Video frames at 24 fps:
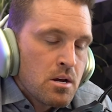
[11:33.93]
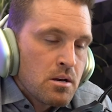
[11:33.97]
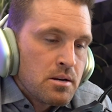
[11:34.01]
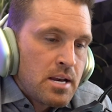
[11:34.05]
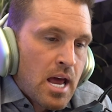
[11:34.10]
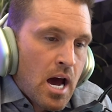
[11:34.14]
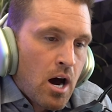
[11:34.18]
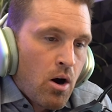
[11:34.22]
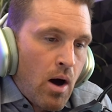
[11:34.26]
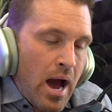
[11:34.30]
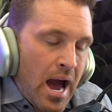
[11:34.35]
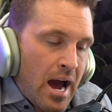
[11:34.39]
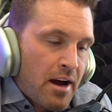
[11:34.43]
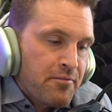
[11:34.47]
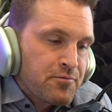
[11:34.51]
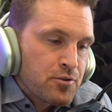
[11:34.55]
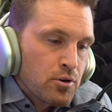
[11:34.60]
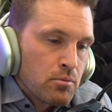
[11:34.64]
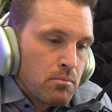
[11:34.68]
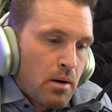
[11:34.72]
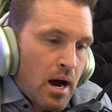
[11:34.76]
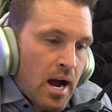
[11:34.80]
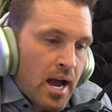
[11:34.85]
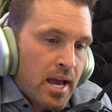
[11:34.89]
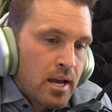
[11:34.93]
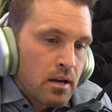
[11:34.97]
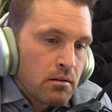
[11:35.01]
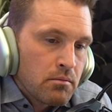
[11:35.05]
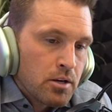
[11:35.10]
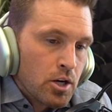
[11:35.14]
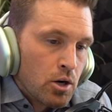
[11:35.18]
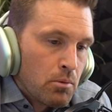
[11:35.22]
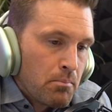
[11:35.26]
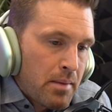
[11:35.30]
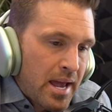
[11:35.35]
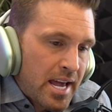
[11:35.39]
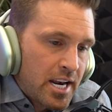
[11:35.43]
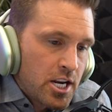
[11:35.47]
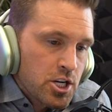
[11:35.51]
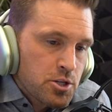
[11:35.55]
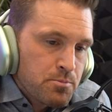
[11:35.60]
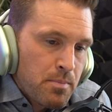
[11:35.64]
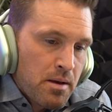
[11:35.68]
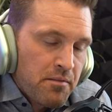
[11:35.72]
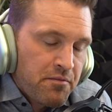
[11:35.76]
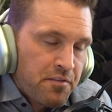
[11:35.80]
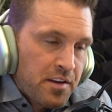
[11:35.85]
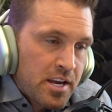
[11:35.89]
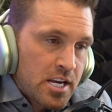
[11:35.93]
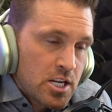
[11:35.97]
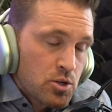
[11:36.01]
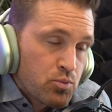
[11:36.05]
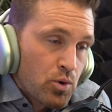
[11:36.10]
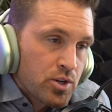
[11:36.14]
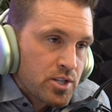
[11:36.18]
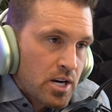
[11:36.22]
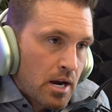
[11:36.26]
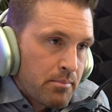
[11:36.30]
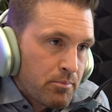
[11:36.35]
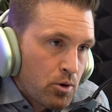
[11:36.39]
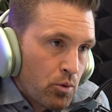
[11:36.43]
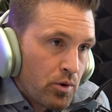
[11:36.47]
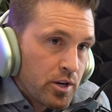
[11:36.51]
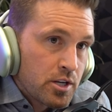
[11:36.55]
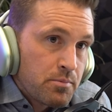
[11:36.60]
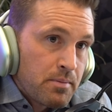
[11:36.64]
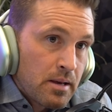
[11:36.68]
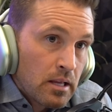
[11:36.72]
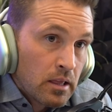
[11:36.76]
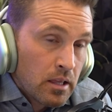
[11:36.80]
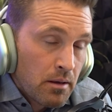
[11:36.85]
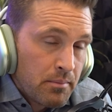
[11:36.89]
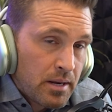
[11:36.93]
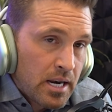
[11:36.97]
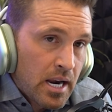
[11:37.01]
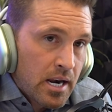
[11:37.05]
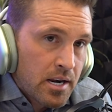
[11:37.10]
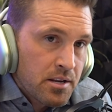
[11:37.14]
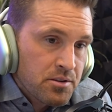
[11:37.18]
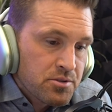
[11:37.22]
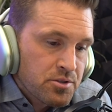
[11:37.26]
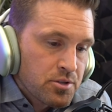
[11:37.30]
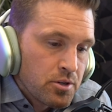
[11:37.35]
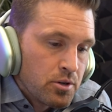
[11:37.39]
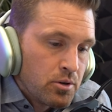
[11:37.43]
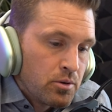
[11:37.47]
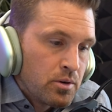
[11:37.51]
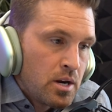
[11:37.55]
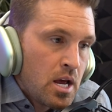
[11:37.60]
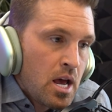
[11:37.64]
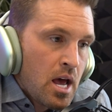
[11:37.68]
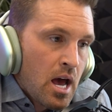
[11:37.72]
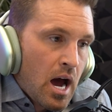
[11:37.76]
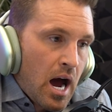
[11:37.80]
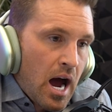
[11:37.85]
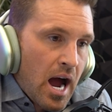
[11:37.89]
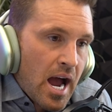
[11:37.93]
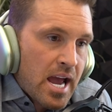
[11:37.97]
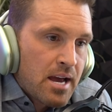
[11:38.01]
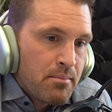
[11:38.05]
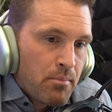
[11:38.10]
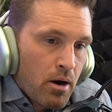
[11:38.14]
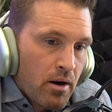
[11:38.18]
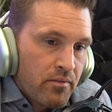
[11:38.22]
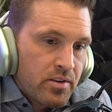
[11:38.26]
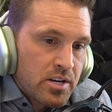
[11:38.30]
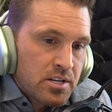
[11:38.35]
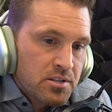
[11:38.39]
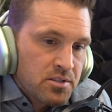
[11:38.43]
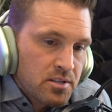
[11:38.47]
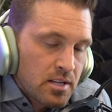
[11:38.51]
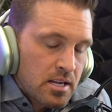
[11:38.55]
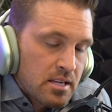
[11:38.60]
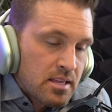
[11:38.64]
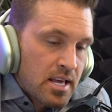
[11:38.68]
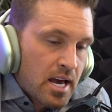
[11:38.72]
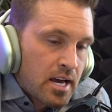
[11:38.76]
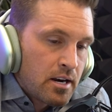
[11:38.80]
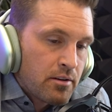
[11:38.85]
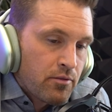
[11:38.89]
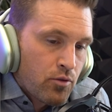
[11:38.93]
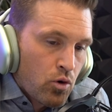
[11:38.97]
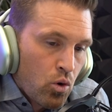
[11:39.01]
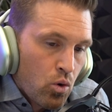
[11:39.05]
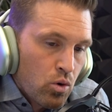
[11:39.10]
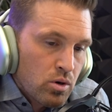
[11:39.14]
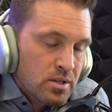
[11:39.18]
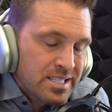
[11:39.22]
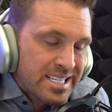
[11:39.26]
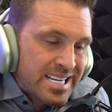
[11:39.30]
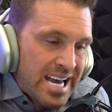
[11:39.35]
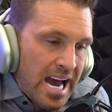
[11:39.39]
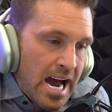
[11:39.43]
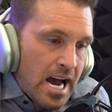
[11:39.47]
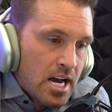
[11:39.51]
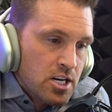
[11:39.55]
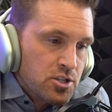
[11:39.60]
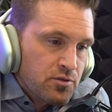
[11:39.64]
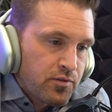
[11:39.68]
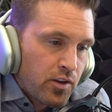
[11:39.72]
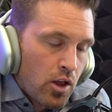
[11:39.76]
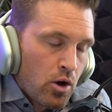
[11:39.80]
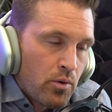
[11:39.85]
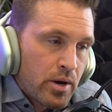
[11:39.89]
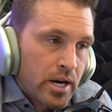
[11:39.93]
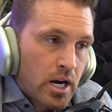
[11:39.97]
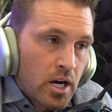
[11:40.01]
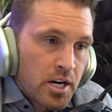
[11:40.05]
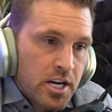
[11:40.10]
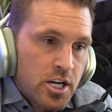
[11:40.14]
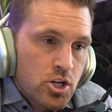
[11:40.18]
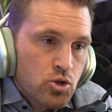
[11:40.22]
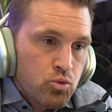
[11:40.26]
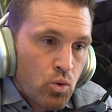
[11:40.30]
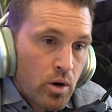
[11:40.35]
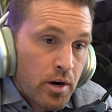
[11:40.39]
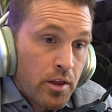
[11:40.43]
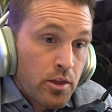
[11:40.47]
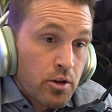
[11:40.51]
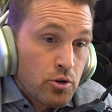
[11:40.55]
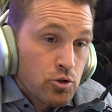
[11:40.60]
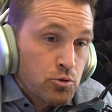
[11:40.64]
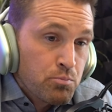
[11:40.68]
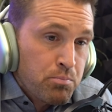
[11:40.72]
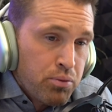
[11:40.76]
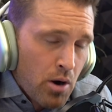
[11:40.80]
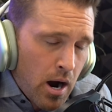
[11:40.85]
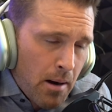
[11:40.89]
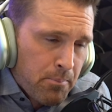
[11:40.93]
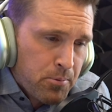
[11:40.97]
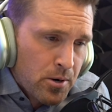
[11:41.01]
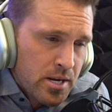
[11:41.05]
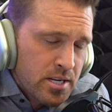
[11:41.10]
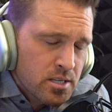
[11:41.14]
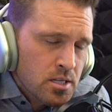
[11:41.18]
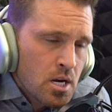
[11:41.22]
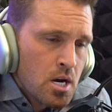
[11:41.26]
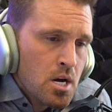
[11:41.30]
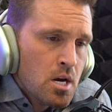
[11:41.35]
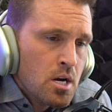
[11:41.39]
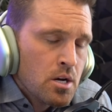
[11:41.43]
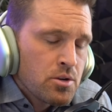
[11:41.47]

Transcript: Now, after my you know, management fees, which I'm going to be eliminating soon, I am obviously then, of course, cash flowing on each one of those properties.